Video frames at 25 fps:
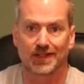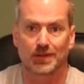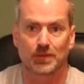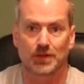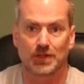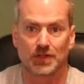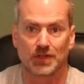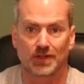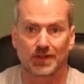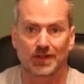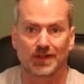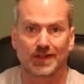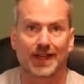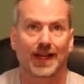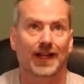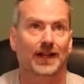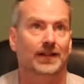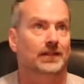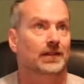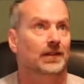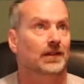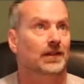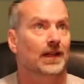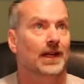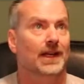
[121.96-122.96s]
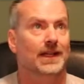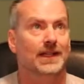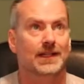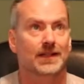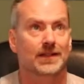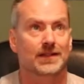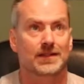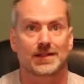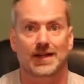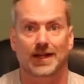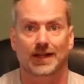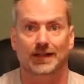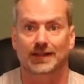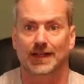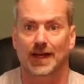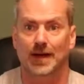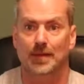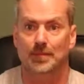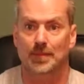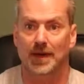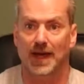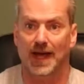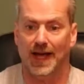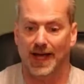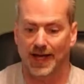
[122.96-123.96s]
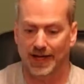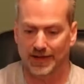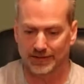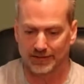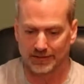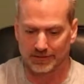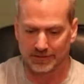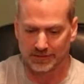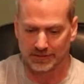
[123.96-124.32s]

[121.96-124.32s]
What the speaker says: when you look at it, the lighting's not that bad.